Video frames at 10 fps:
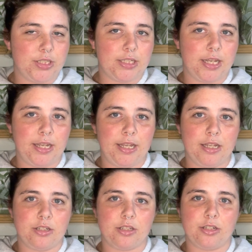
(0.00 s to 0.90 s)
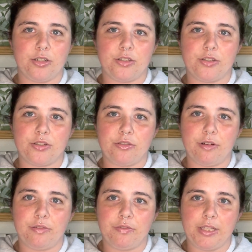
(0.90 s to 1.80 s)
today, it just looks
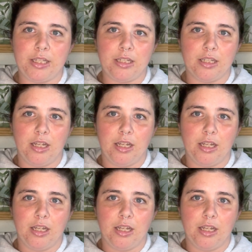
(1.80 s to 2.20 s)
scruffy,